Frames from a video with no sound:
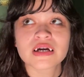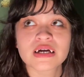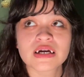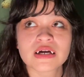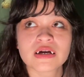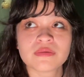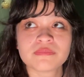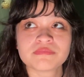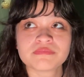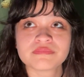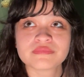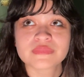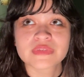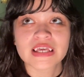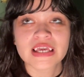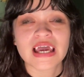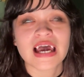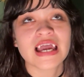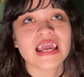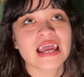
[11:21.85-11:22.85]

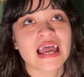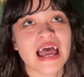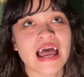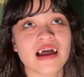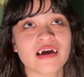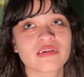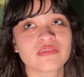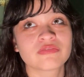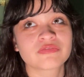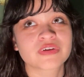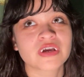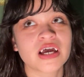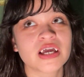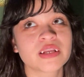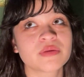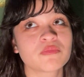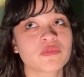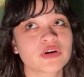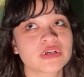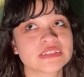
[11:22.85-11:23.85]
Like I have
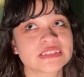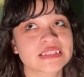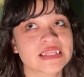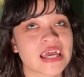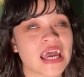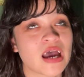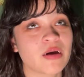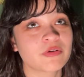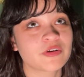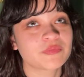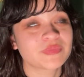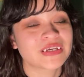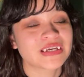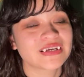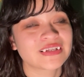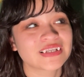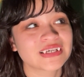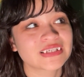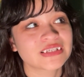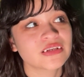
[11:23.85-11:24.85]
gotten more into the habit of
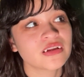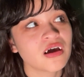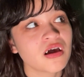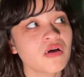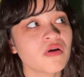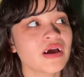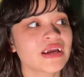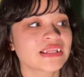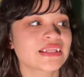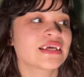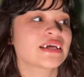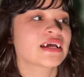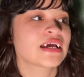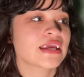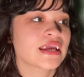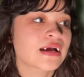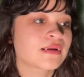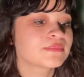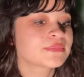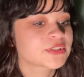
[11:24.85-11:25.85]
being like, no, I think I
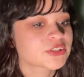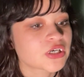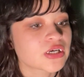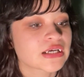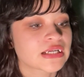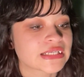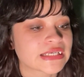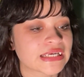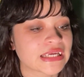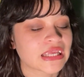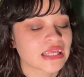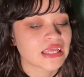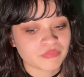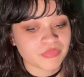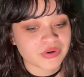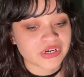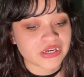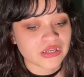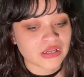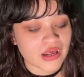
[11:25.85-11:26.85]
am struggling.
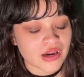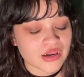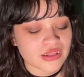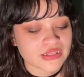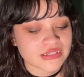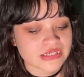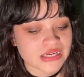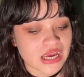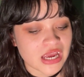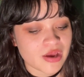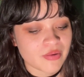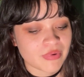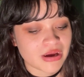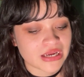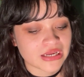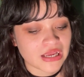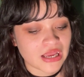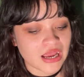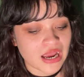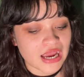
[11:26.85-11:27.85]
But a lot of the time
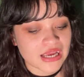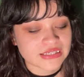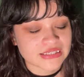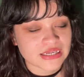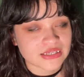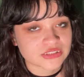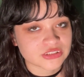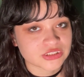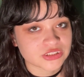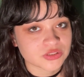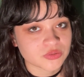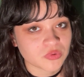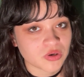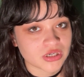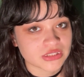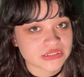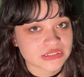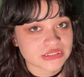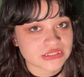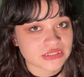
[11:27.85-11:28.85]
I tend to
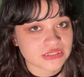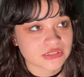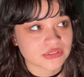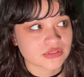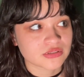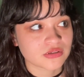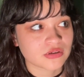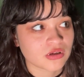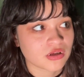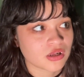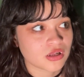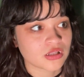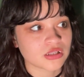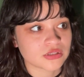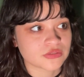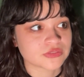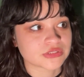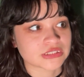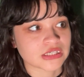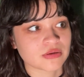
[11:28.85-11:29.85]
want to
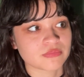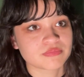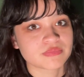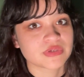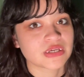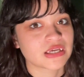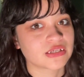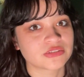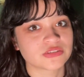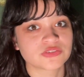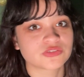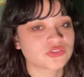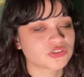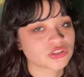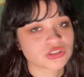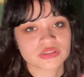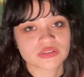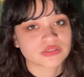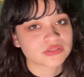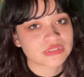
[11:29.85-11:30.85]
close up and
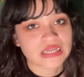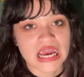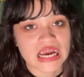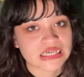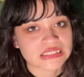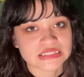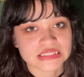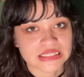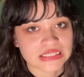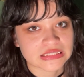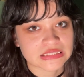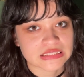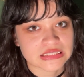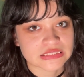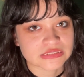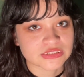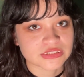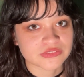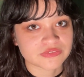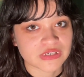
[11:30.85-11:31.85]
just act like
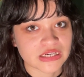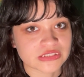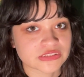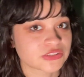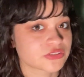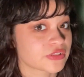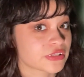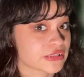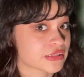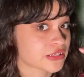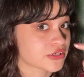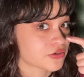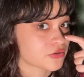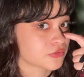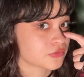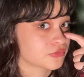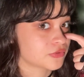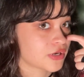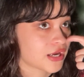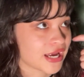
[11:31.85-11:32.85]
things are fine so that they
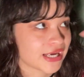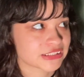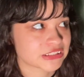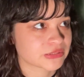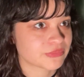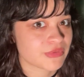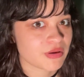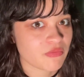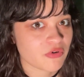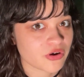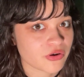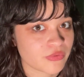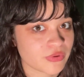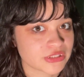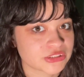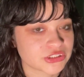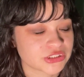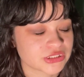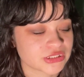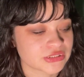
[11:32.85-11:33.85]
don't ask me more
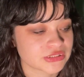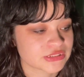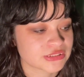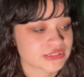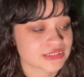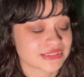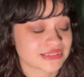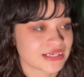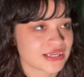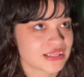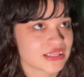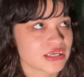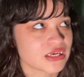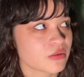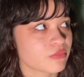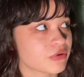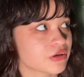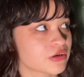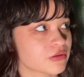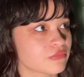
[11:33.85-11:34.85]
questions, because then I think
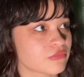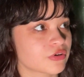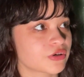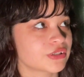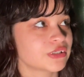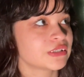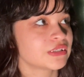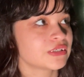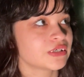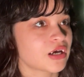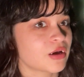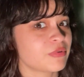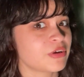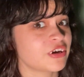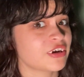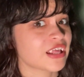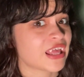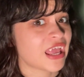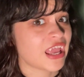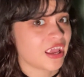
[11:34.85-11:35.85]
about it more. I'm
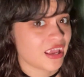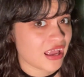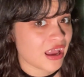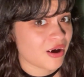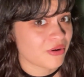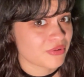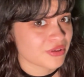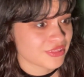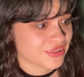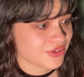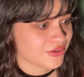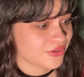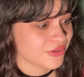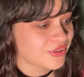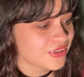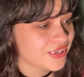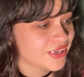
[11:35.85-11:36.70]
here to hang out with you.